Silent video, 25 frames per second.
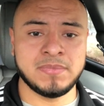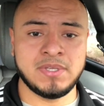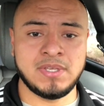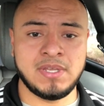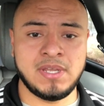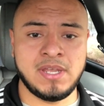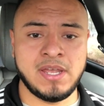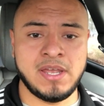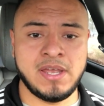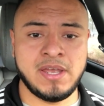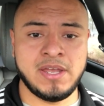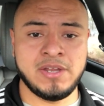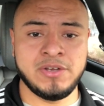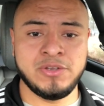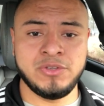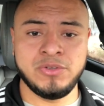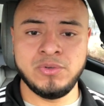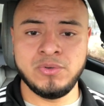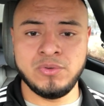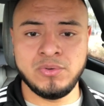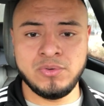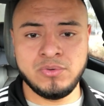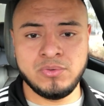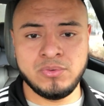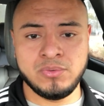And
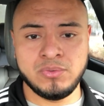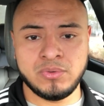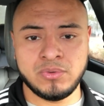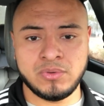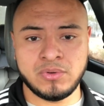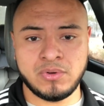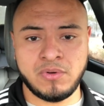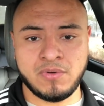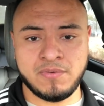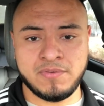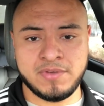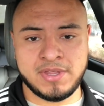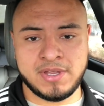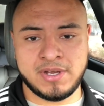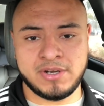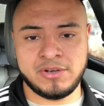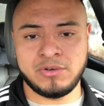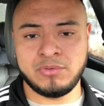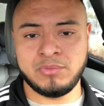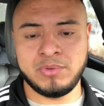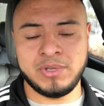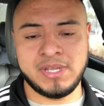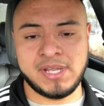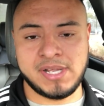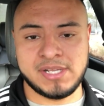you over there
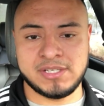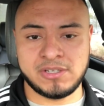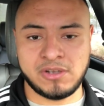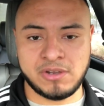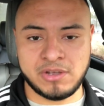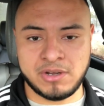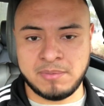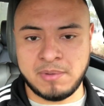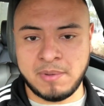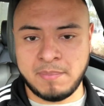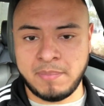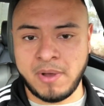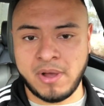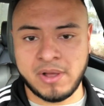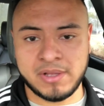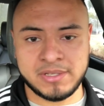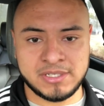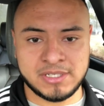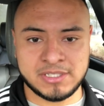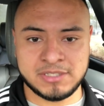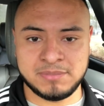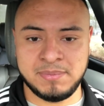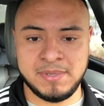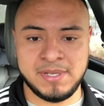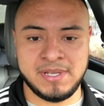don't really like talking about
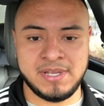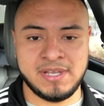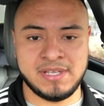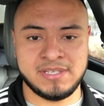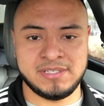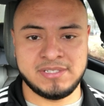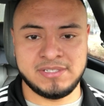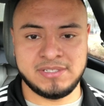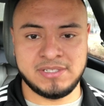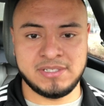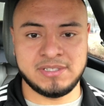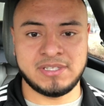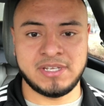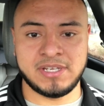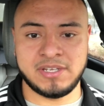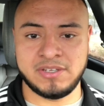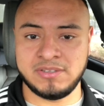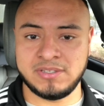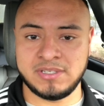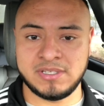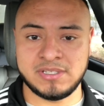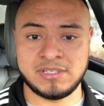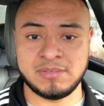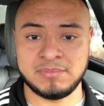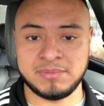politics because it's just, like you
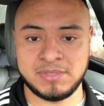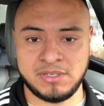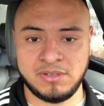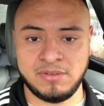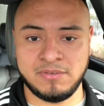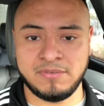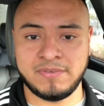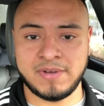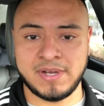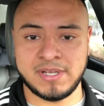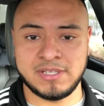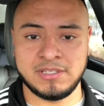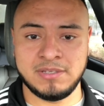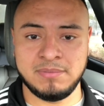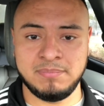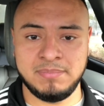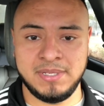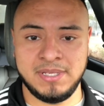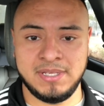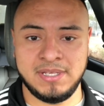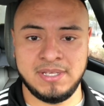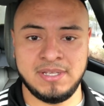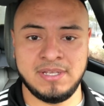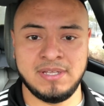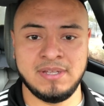said, something you find to
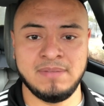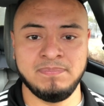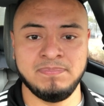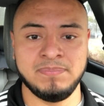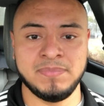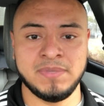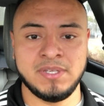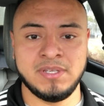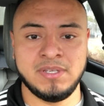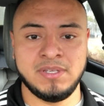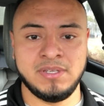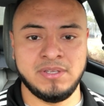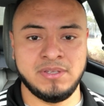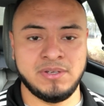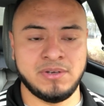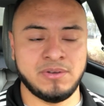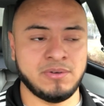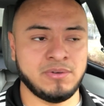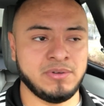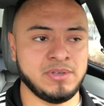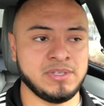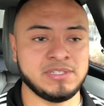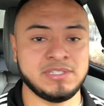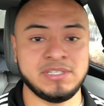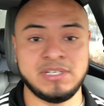be,
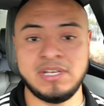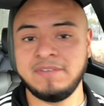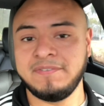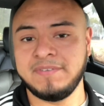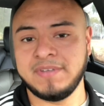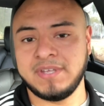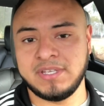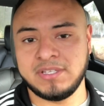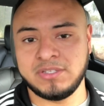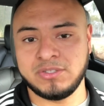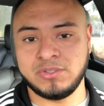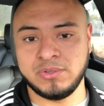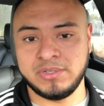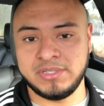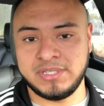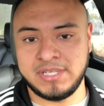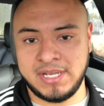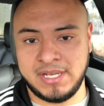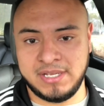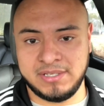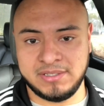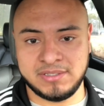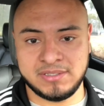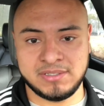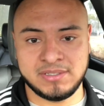insignificant to a
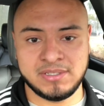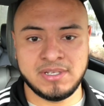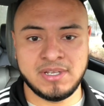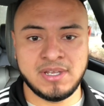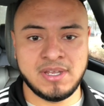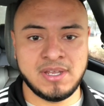date.